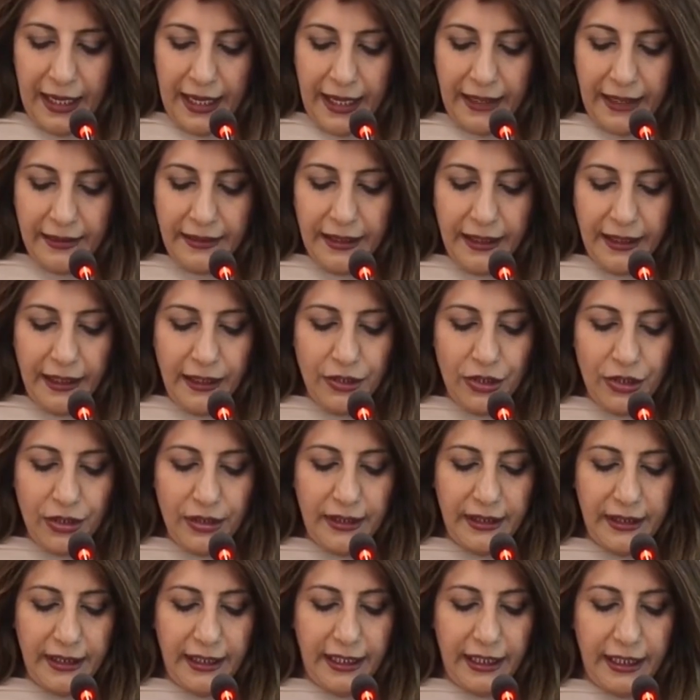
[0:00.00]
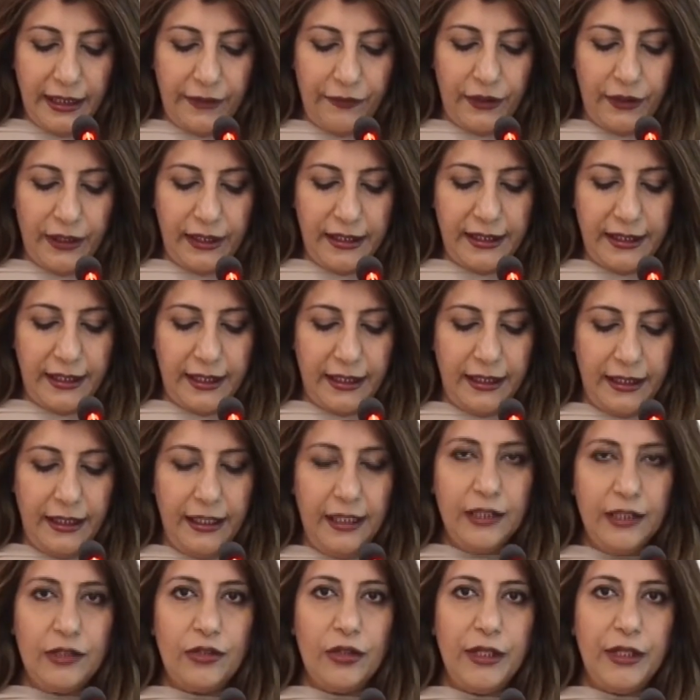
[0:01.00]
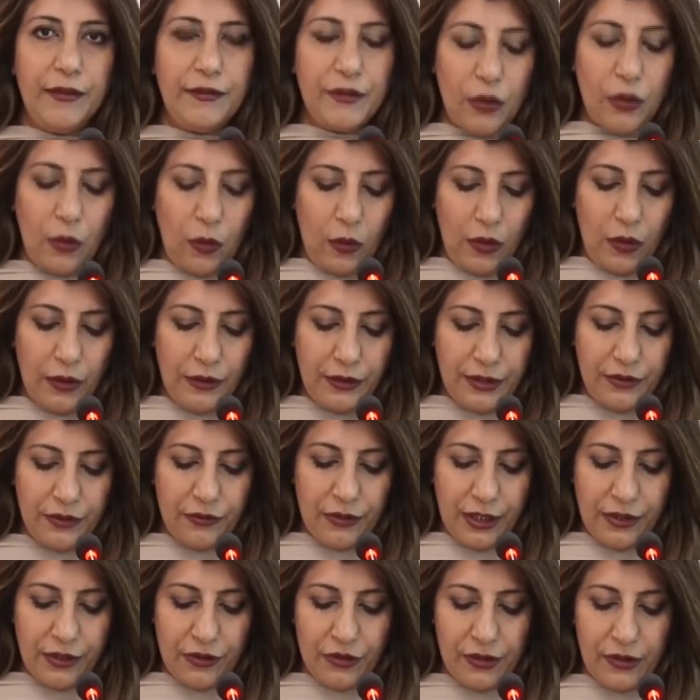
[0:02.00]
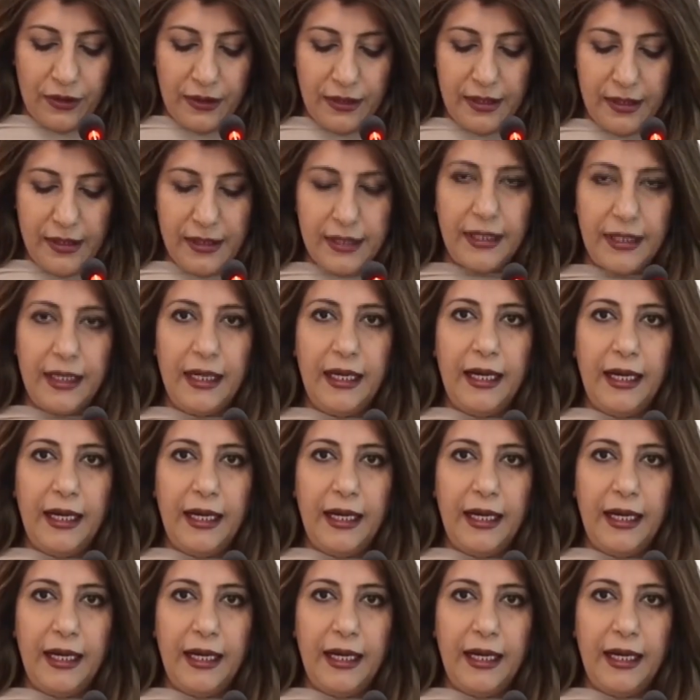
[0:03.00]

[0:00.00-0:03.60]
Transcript: and the urgent need for India to lift all restrictions,